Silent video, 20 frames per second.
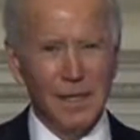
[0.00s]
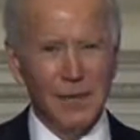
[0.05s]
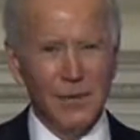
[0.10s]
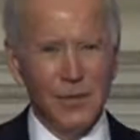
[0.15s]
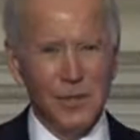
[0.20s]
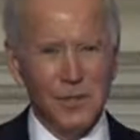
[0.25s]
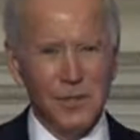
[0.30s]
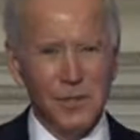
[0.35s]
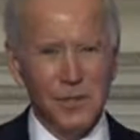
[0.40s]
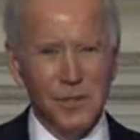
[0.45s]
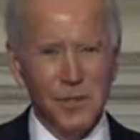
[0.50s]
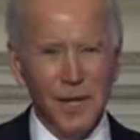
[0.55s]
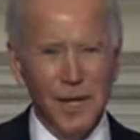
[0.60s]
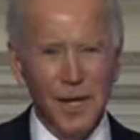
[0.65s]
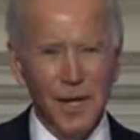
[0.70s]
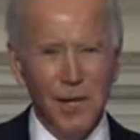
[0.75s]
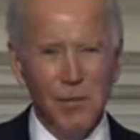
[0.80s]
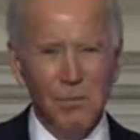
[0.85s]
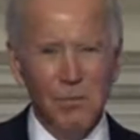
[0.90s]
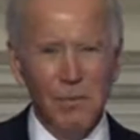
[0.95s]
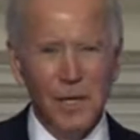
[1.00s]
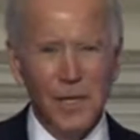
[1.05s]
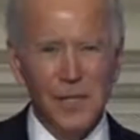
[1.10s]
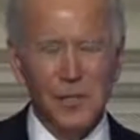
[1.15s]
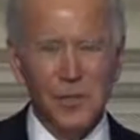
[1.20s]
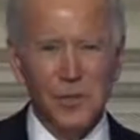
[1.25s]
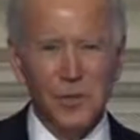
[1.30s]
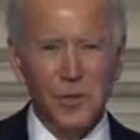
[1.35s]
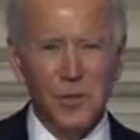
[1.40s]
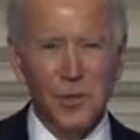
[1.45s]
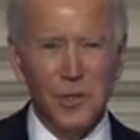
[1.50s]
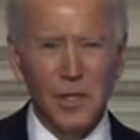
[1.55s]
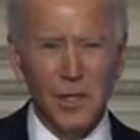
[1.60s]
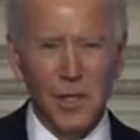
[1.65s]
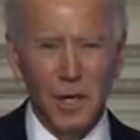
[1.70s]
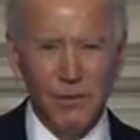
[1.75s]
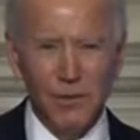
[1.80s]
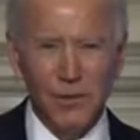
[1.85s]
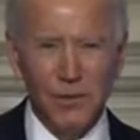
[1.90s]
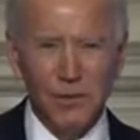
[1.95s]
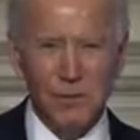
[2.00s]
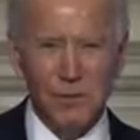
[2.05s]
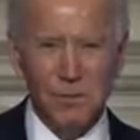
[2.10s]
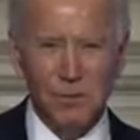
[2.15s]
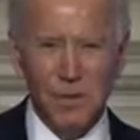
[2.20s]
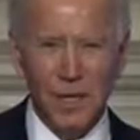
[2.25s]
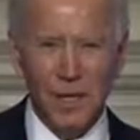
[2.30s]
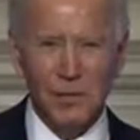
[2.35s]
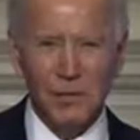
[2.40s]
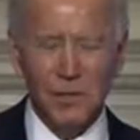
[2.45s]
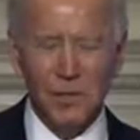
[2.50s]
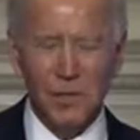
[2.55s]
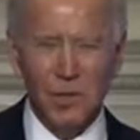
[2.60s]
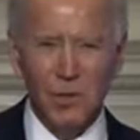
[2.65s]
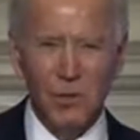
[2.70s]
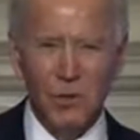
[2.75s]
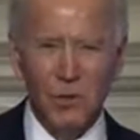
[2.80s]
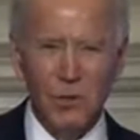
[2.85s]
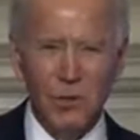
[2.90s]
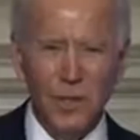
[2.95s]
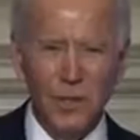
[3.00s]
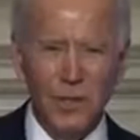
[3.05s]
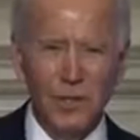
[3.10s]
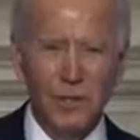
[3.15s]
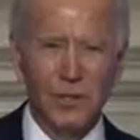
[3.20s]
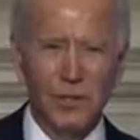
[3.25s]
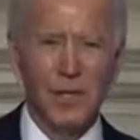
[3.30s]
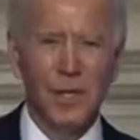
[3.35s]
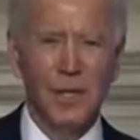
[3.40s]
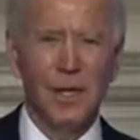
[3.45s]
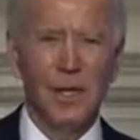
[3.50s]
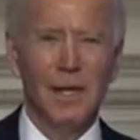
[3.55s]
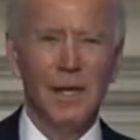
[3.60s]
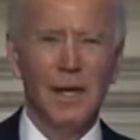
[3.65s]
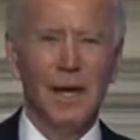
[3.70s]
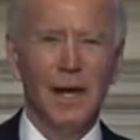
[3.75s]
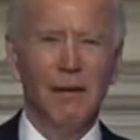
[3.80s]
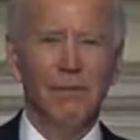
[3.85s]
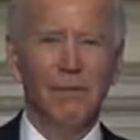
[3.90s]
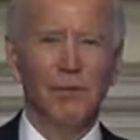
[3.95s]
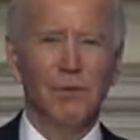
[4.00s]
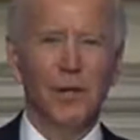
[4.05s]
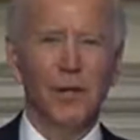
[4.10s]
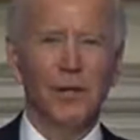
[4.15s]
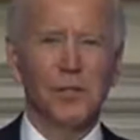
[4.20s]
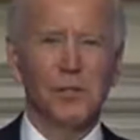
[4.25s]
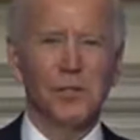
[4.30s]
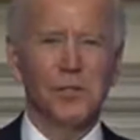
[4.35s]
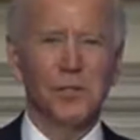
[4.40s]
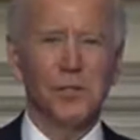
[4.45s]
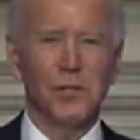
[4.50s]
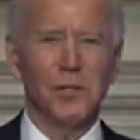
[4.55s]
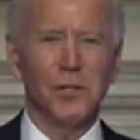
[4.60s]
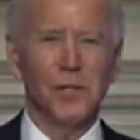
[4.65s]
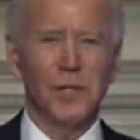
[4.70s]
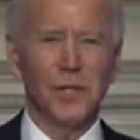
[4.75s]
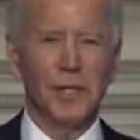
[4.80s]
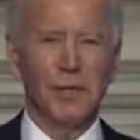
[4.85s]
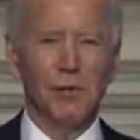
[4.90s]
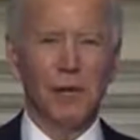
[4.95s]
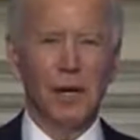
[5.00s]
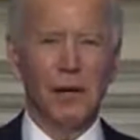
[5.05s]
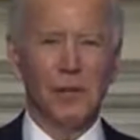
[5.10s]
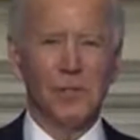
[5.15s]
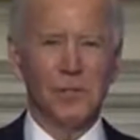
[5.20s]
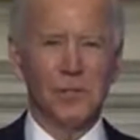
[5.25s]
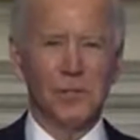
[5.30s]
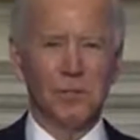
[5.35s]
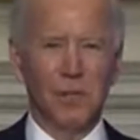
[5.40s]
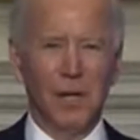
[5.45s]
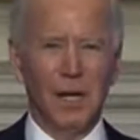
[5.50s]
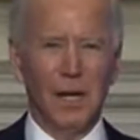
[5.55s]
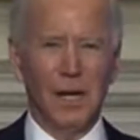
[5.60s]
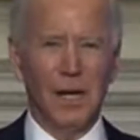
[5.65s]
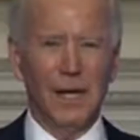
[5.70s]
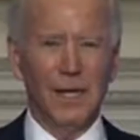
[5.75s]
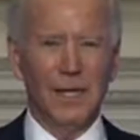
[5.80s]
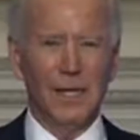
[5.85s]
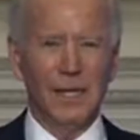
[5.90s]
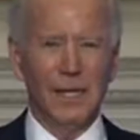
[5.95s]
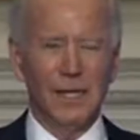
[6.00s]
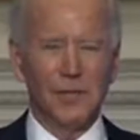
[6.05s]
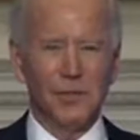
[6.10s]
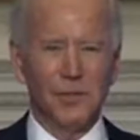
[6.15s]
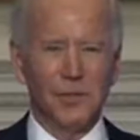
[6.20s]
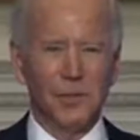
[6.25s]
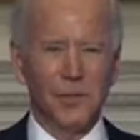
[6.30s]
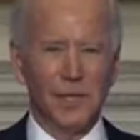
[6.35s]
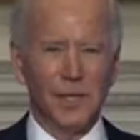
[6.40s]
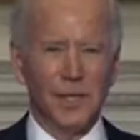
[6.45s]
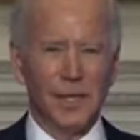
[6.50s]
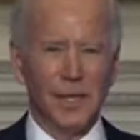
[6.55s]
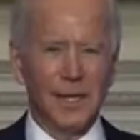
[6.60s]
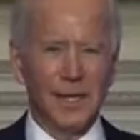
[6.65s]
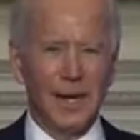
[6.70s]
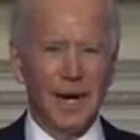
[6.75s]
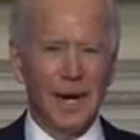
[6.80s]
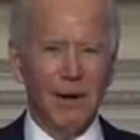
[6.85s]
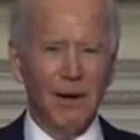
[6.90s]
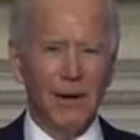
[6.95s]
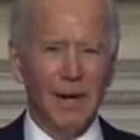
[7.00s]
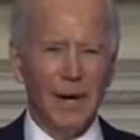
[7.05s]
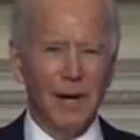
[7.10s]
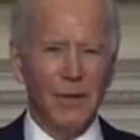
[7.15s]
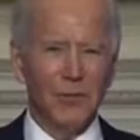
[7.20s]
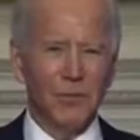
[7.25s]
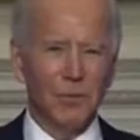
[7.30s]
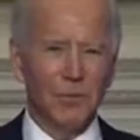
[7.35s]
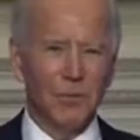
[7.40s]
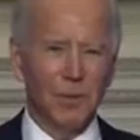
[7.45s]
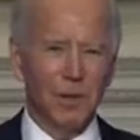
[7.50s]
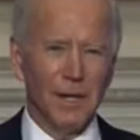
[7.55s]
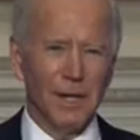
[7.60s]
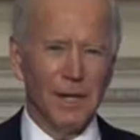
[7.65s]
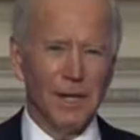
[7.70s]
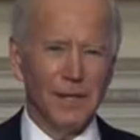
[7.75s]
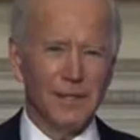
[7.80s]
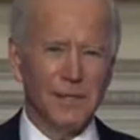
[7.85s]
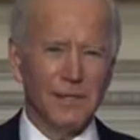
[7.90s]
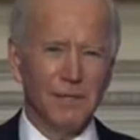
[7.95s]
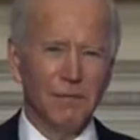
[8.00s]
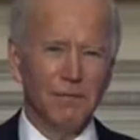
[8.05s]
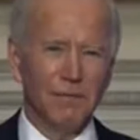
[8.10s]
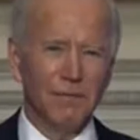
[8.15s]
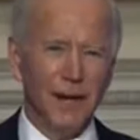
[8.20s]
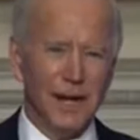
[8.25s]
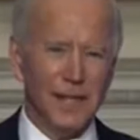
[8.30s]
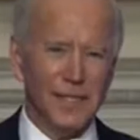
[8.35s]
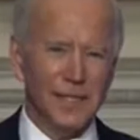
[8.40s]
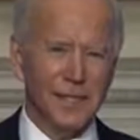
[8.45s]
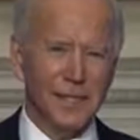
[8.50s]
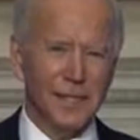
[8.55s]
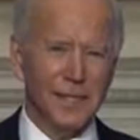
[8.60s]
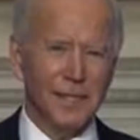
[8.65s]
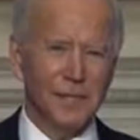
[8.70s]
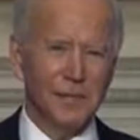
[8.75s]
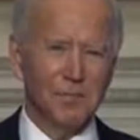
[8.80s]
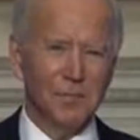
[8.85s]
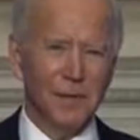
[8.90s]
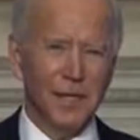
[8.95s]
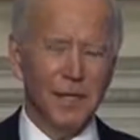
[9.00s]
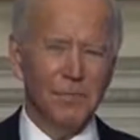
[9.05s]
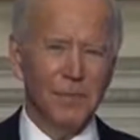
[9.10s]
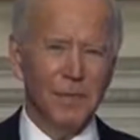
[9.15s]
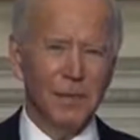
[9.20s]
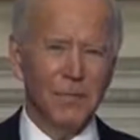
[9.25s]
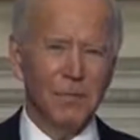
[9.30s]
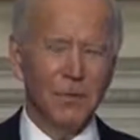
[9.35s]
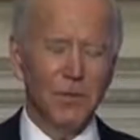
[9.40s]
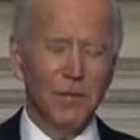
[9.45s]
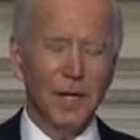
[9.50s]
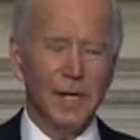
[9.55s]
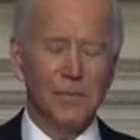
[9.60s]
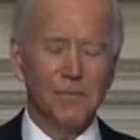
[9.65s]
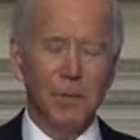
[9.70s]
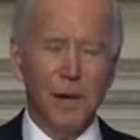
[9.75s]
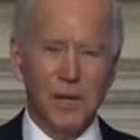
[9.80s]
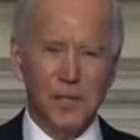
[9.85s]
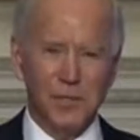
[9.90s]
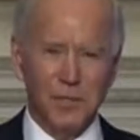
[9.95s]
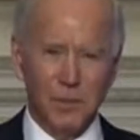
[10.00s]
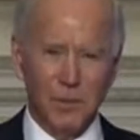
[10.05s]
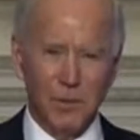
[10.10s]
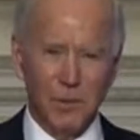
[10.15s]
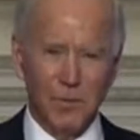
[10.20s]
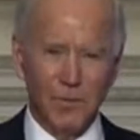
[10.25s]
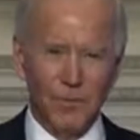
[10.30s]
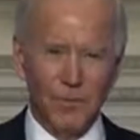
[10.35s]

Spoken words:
This is going to help make sure governors, mayors, and local leaders have greater certainty around supply so they can carry out their plans to vaccinate as many people as possible.